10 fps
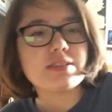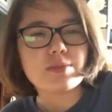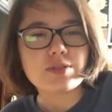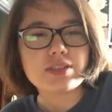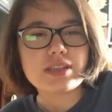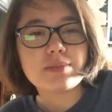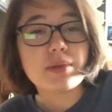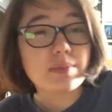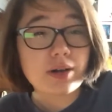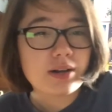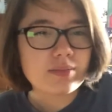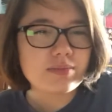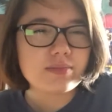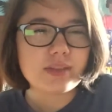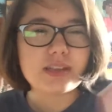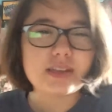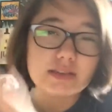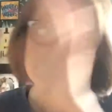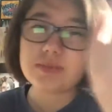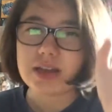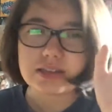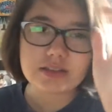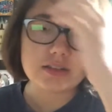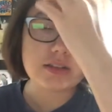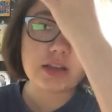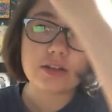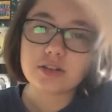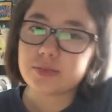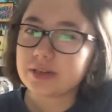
It's mostly, like, my mom that, like, has this all encounters.